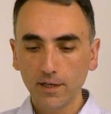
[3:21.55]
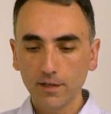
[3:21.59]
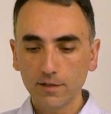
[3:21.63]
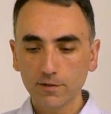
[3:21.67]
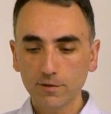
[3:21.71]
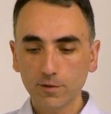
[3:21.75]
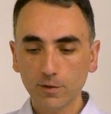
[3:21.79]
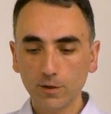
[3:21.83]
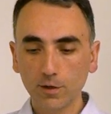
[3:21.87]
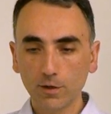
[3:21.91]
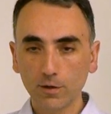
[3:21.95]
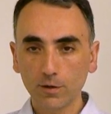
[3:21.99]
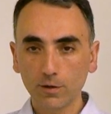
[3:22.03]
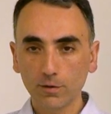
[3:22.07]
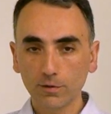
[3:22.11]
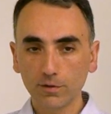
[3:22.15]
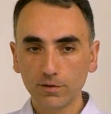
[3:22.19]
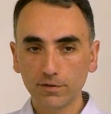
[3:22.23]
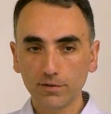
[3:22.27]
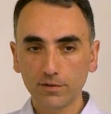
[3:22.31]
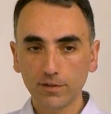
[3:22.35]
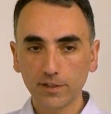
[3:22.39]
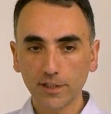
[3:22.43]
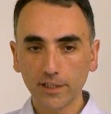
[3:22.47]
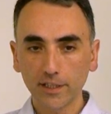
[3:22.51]
So
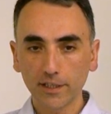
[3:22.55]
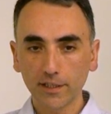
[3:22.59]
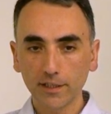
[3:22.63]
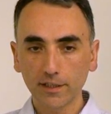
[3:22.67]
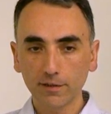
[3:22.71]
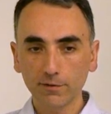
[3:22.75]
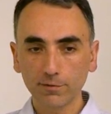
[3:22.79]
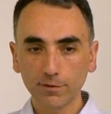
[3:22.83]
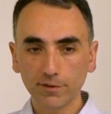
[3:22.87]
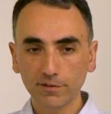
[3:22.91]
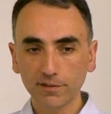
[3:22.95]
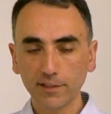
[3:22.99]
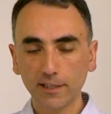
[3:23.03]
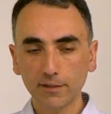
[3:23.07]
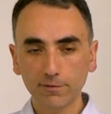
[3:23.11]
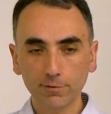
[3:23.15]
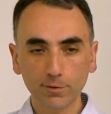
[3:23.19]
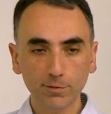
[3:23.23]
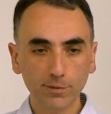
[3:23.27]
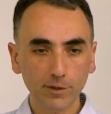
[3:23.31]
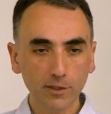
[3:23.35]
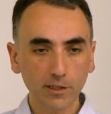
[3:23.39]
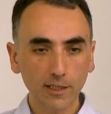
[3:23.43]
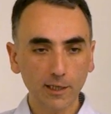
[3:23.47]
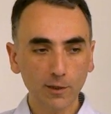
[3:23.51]
if we start
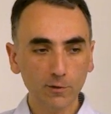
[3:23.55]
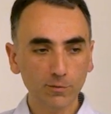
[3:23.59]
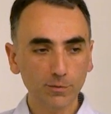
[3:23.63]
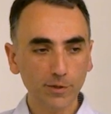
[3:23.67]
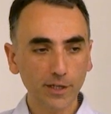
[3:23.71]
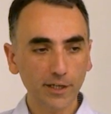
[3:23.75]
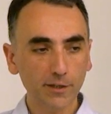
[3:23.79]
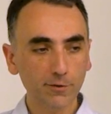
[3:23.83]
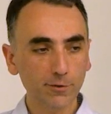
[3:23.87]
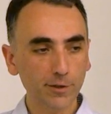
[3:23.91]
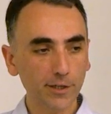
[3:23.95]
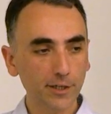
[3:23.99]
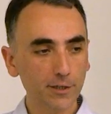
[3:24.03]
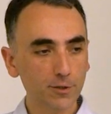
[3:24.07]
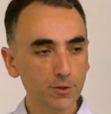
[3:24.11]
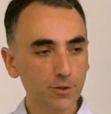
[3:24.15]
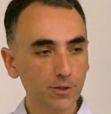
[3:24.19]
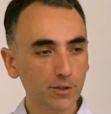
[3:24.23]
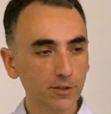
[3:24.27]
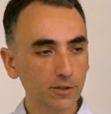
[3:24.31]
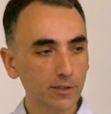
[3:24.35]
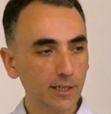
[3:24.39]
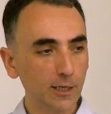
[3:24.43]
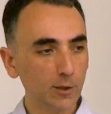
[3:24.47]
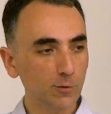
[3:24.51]
from a cloud
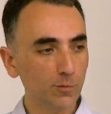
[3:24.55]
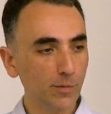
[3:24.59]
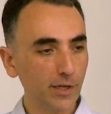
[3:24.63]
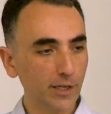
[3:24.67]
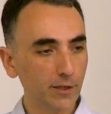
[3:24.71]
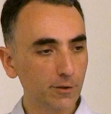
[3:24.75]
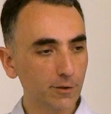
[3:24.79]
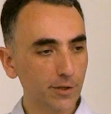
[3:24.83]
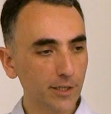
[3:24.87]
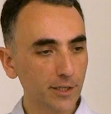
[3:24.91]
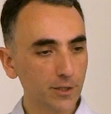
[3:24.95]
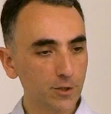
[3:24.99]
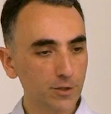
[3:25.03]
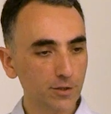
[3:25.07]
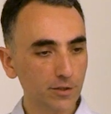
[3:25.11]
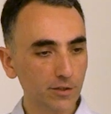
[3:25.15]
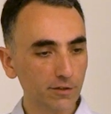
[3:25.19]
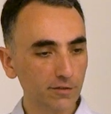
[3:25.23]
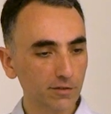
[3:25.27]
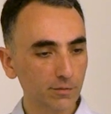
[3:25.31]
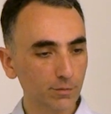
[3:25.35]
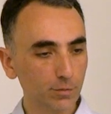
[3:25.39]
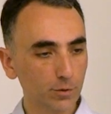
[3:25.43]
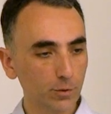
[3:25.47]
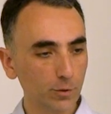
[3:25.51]
migration
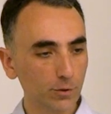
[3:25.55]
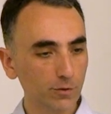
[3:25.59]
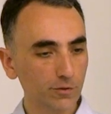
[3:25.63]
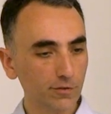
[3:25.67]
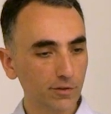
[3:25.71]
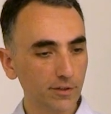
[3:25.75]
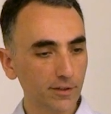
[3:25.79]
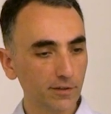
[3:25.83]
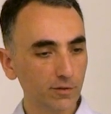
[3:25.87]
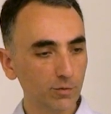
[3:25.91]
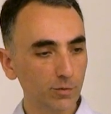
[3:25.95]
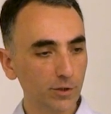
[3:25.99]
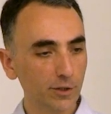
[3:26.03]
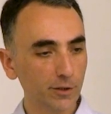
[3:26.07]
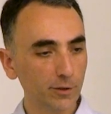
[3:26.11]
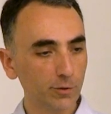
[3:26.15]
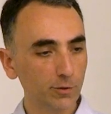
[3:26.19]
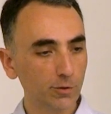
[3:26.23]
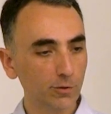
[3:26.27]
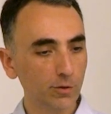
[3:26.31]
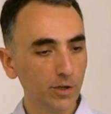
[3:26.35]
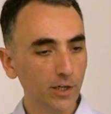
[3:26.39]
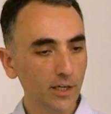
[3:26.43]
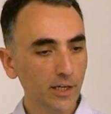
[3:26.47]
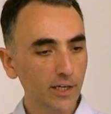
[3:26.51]
is a process where
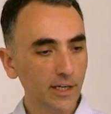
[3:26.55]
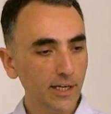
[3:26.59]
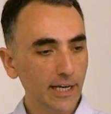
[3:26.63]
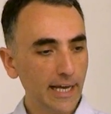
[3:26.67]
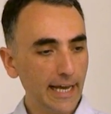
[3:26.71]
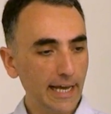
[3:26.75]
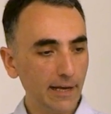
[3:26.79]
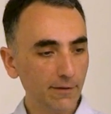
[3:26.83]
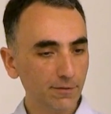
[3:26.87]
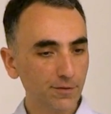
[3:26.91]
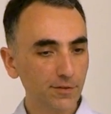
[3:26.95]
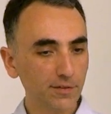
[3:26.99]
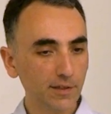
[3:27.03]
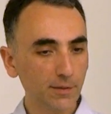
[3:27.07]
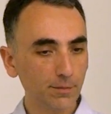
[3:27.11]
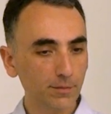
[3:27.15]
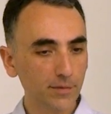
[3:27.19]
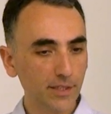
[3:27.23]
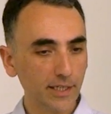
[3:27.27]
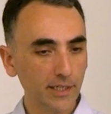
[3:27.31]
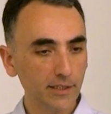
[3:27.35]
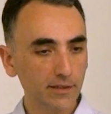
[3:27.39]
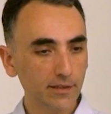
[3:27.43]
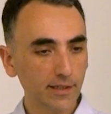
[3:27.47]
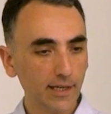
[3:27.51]
you have some
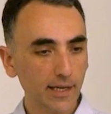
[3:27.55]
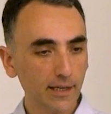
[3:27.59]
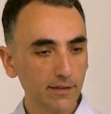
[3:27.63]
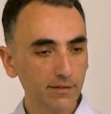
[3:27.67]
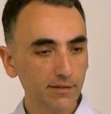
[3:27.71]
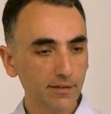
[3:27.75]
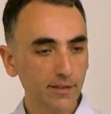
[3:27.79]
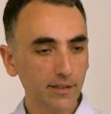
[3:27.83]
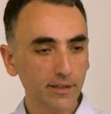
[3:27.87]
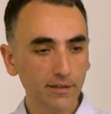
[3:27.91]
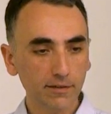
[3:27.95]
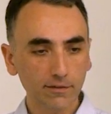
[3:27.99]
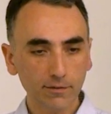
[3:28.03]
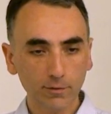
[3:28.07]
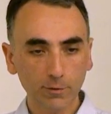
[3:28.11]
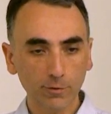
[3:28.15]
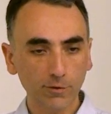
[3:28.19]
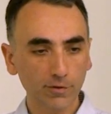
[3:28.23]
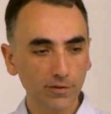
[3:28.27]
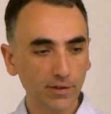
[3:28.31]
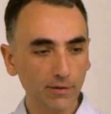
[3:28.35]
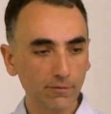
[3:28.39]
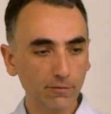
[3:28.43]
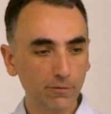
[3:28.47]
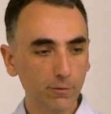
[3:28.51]
data assets or
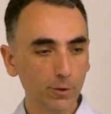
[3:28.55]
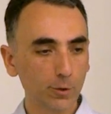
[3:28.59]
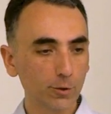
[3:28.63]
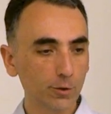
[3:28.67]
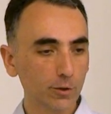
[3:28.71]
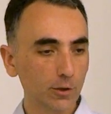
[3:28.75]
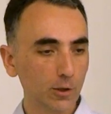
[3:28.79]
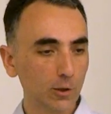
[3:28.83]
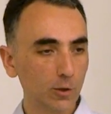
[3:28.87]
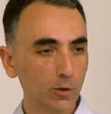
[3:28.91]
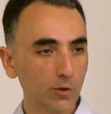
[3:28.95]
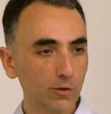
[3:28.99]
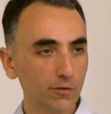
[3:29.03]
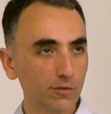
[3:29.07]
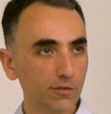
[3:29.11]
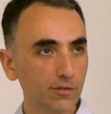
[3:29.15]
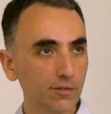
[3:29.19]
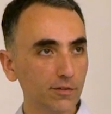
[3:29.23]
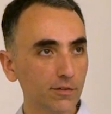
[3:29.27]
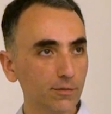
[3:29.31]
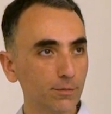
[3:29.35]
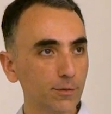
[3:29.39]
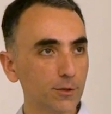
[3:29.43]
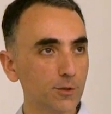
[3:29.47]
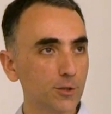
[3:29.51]
some
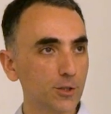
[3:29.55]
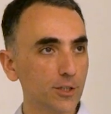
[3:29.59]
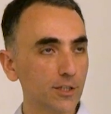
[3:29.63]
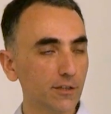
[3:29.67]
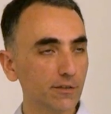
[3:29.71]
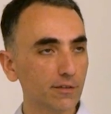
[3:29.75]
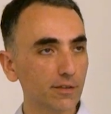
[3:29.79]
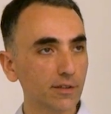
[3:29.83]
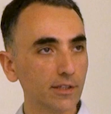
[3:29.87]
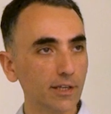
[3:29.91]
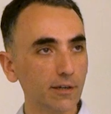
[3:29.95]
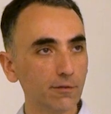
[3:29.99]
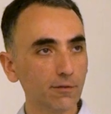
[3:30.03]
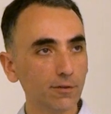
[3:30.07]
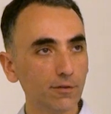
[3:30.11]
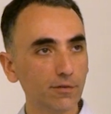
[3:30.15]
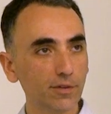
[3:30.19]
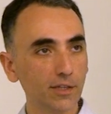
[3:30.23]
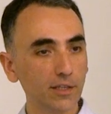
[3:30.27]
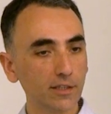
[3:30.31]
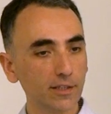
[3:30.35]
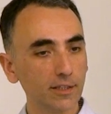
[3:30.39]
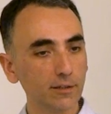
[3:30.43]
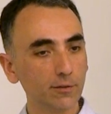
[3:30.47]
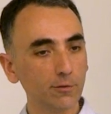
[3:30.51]
workloads, the machines and
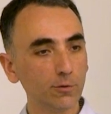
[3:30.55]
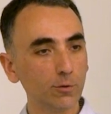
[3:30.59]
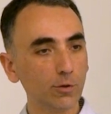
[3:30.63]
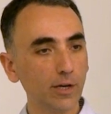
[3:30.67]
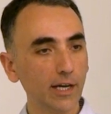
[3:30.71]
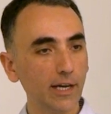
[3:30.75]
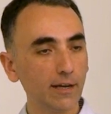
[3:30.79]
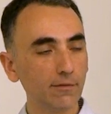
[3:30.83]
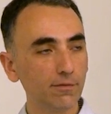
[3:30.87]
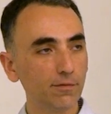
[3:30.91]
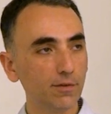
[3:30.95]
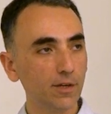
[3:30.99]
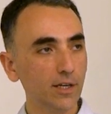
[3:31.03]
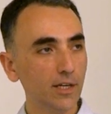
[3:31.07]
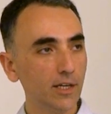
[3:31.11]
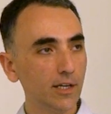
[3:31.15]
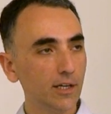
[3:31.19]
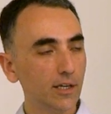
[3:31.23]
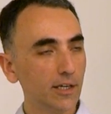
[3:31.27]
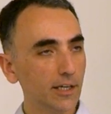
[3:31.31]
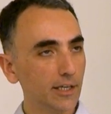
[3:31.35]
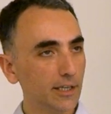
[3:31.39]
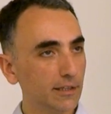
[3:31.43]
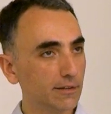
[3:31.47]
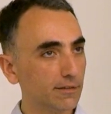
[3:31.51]
everything that you have
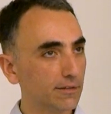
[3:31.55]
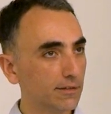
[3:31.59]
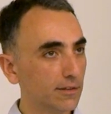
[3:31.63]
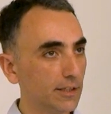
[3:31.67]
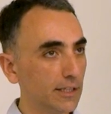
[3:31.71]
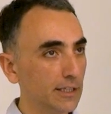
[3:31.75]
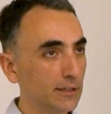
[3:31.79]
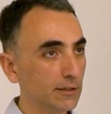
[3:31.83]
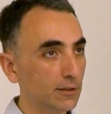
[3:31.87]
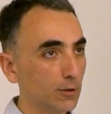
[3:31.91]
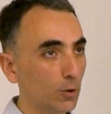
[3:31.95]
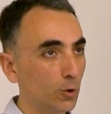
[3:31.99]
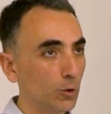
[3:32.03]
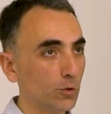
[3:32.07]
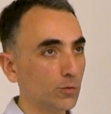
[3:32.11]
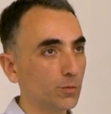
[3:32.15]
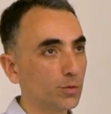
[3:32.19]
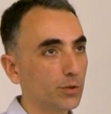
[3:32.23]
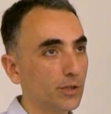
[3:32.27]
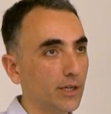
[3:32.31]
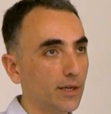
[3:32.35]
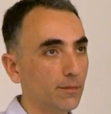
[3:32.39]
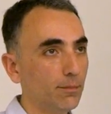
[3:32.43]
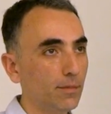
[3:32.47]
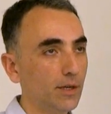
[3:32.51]
in
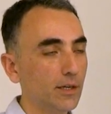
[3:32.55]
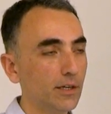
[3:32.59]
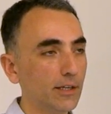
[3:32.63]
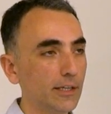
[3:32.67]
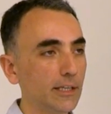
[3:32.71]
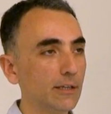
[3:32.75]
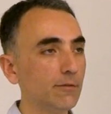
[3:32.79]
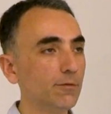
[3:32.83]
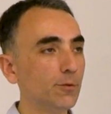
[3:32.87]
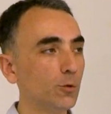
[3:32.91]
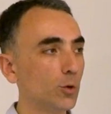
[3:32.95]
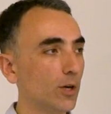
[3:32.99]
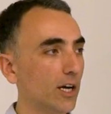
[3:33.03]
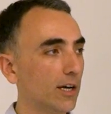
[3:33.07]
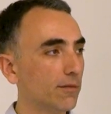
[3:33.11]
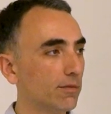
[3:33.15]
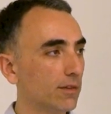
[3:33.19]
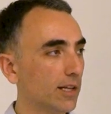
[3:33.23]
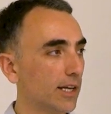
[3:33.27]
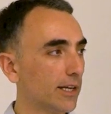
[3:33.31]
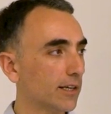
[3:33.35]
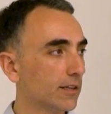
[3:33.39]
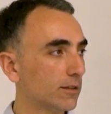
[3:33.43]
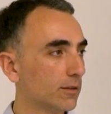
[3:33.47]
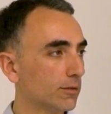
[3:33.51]
on-prem. If you have
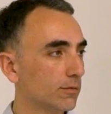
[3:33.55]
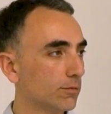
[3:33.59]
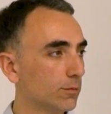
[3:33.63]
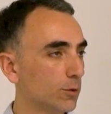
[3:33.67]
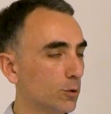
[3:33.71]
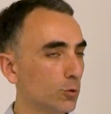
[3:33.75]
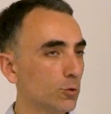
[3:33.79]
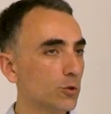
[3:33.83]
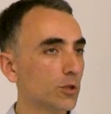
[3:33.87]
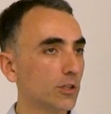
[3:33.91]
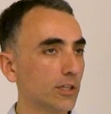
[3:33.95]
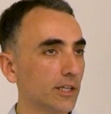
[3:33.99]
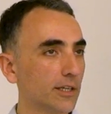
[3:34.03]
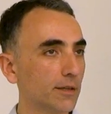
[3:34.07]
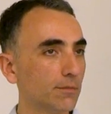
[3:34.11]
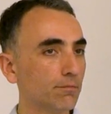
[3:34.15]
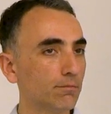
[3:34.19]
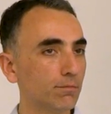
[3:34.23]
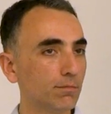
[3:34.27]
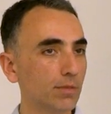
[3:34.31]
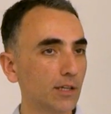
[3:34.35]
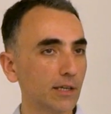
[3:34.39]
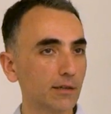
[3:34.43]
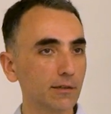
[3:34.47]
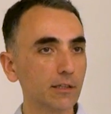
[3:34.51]
like, usually
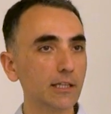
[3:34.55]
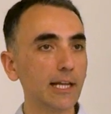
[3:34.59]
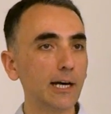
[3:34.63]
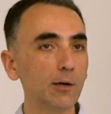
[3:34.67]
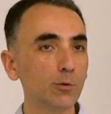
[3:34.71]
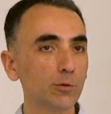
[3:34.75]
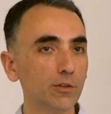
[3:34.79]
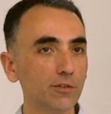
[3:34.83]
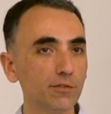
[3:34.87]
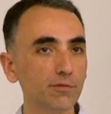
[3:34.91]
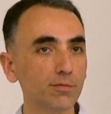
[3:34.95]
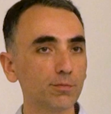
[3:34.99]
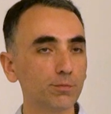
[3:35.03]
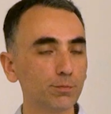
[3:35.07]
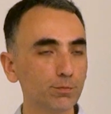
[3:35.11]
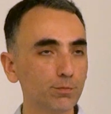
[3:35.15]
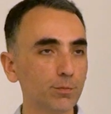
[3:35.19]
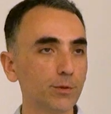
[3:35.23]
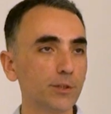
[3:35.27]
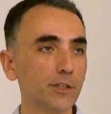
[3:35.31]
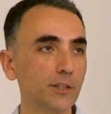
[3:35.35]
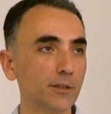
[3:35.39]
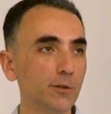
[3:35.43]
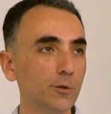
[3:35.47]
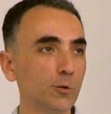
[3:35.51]
like cloud is
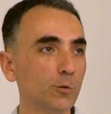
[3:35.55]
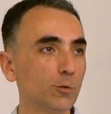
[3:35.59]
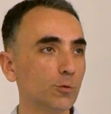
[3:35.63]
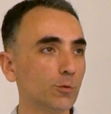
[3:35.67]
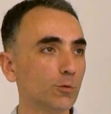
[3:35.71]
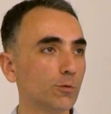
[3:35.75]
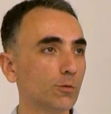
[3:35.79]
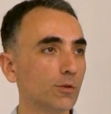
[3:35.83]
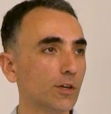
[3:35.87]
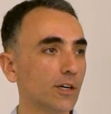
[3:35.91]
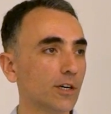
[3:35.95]
pretty new,